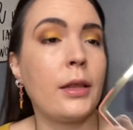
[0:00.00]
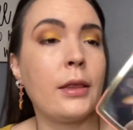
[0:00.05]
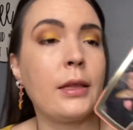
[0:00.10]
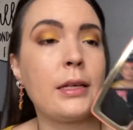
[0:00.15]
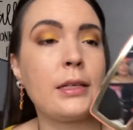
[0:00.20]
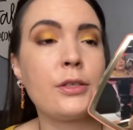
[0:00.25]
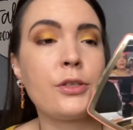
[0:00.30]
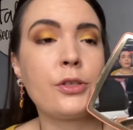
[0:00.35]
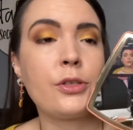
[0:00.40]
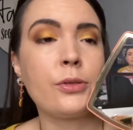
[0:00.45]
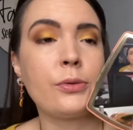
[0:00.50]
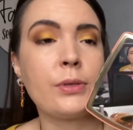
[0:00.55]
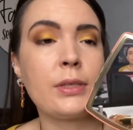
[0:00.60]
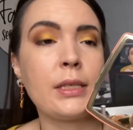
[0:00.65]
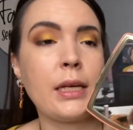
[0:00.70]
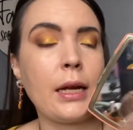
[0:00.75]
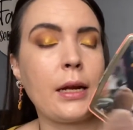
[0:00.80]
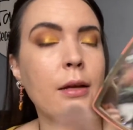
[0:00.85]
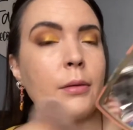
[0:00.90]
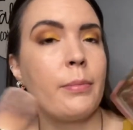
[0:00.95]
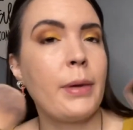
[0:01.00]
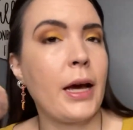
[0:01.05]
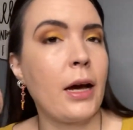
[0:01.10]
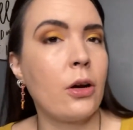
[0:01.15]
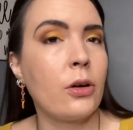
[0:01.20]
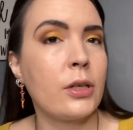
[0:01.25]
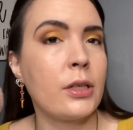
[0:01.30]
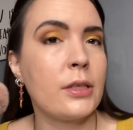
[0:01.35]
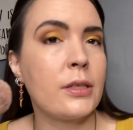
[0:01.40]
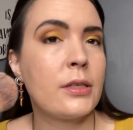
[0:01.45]
these two setting
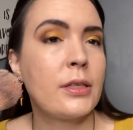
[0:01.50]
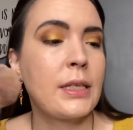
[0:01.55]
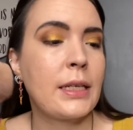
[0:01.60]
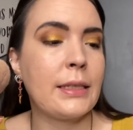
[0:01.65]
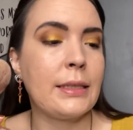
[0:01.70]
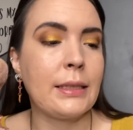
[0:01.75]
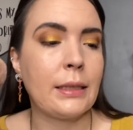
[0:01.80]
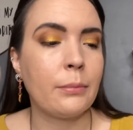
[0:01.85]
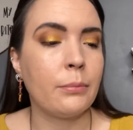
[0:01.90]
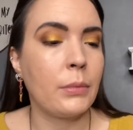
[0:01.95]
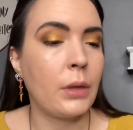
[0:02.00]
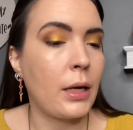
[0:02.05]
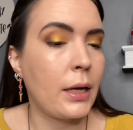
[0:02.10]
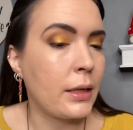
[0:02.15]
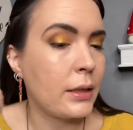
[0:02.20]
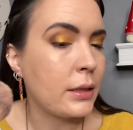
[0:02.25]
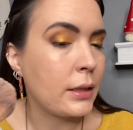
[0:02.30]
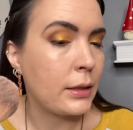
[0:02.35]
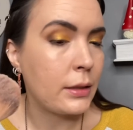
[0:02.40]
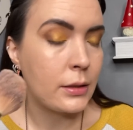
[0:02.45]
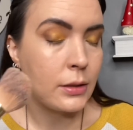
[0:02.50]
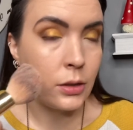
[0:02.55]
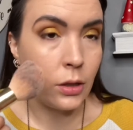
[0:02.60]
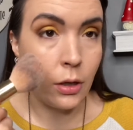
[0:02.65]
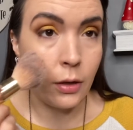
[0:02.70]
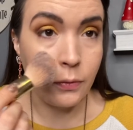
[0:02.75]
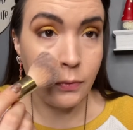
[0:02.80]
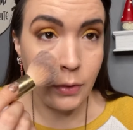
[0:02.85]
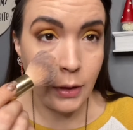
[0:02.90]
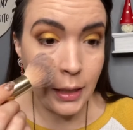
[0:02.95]
powders, dim light and
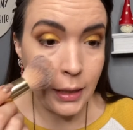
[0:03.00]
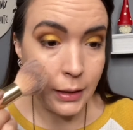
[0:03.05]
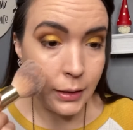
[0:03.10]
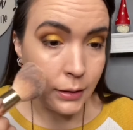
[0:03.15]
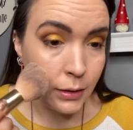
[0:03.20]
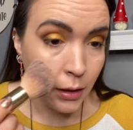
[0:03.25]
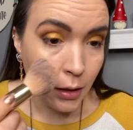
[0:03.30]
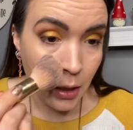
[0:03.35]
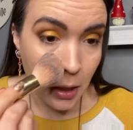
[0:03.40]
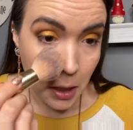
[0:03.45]
soft light.